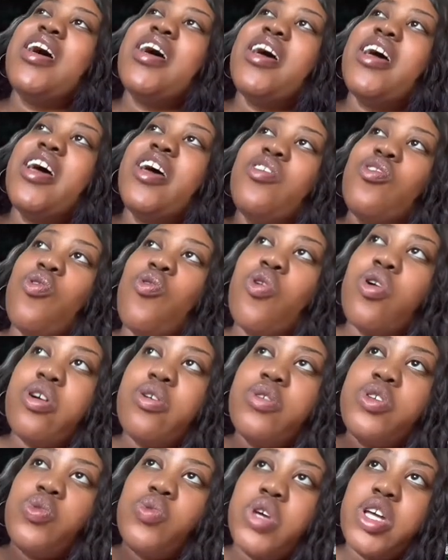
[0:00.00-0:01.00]
In order
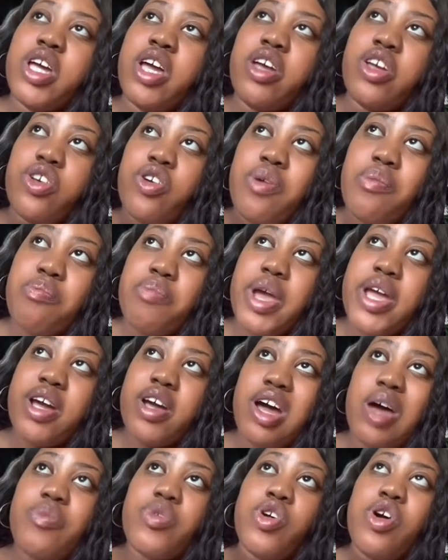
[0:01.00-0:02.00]
to get your
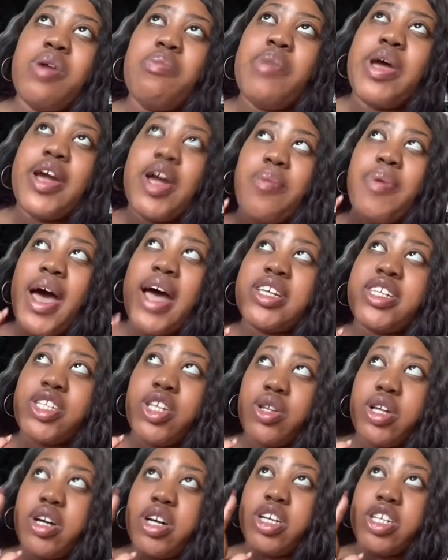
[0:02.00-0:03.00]
makeup has to
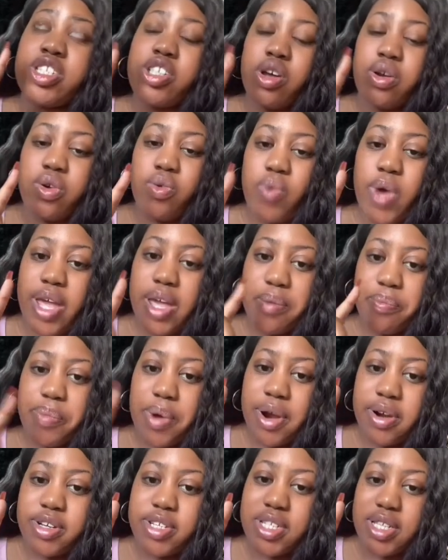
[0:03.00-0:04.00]
look a certain way in
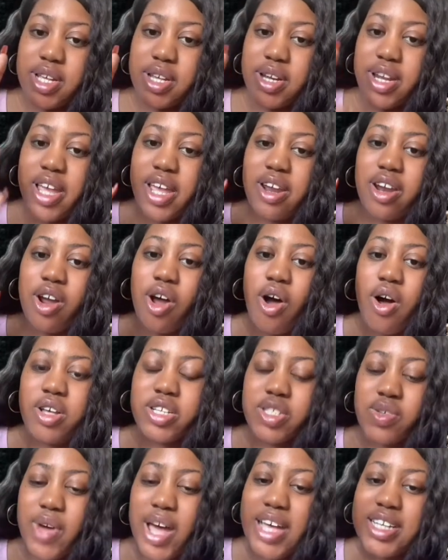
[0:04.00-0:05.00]
person, and it
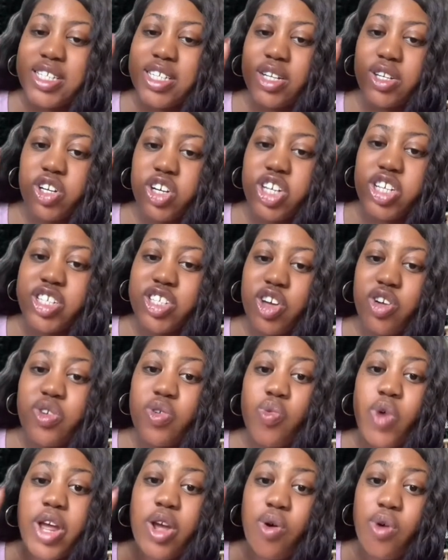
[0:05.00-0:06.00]
also has to look a certain
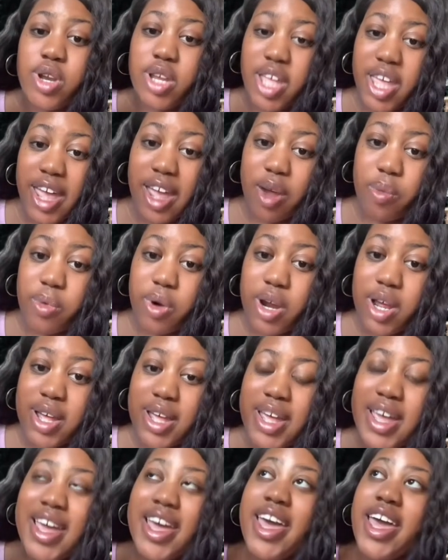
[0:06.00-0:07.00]
way on camera.
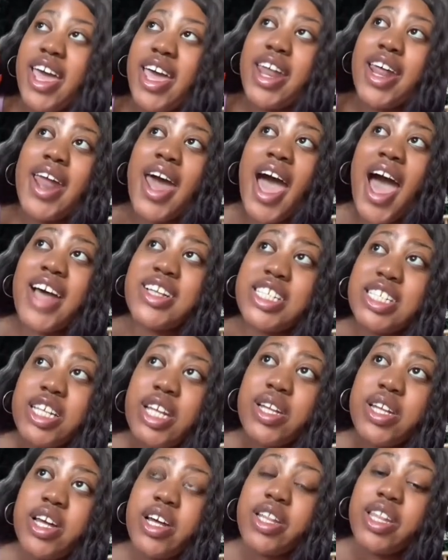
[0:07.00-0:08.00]
And it has to
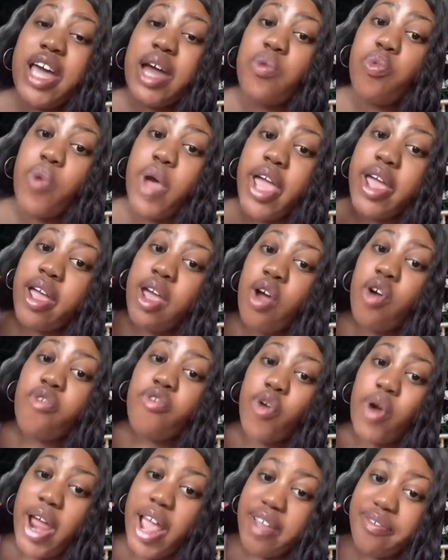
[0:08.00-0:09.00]
look that way
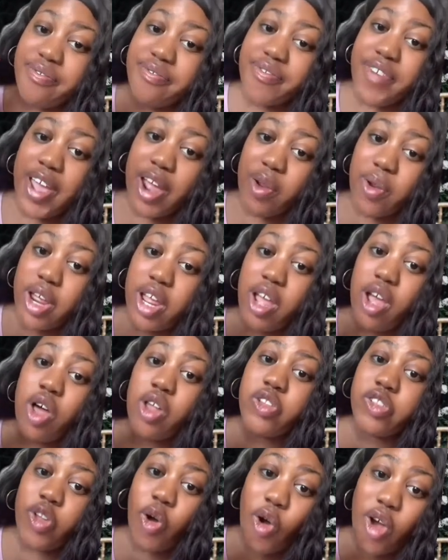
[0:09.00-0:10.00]
for a very
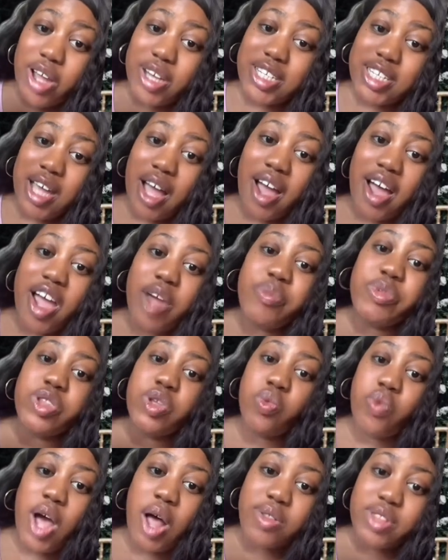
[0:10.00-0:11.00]
long time
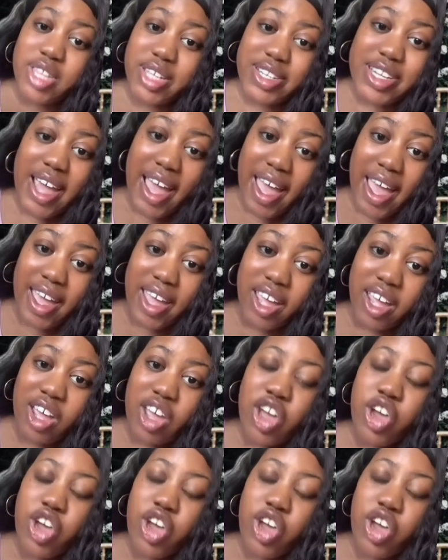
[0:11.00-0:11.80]
throughout the day.